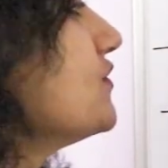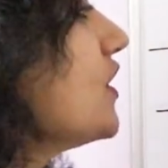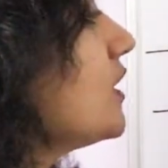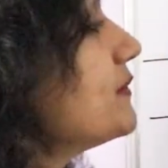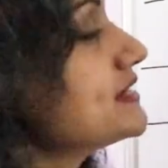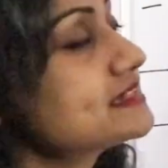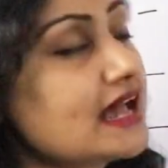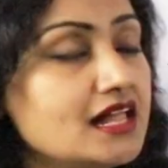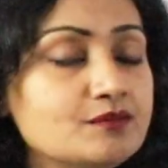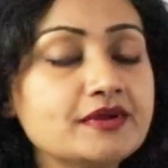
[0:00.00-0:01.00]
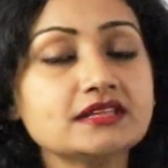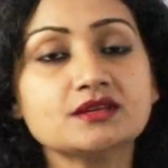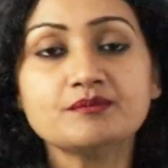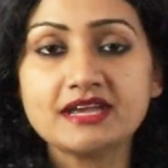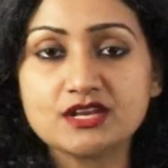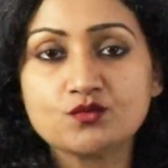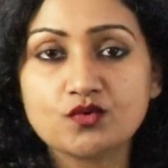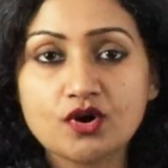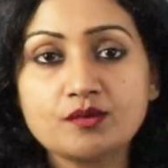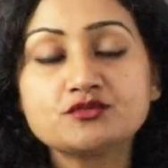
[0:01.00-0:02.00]
verb is helping the main
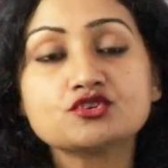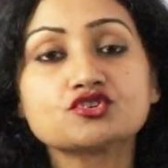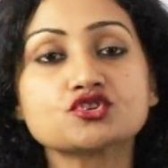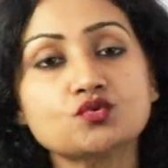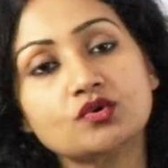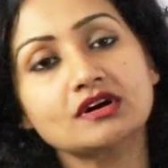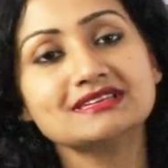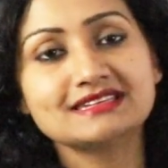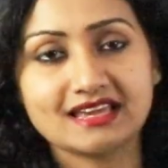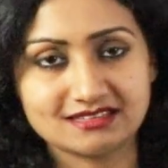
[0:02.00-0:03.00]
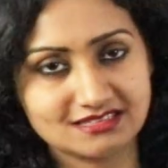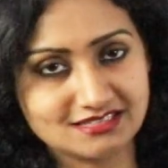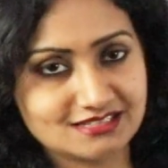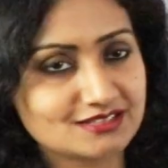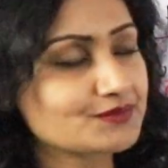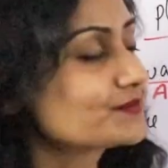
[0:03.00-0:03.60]
verb to show a tense.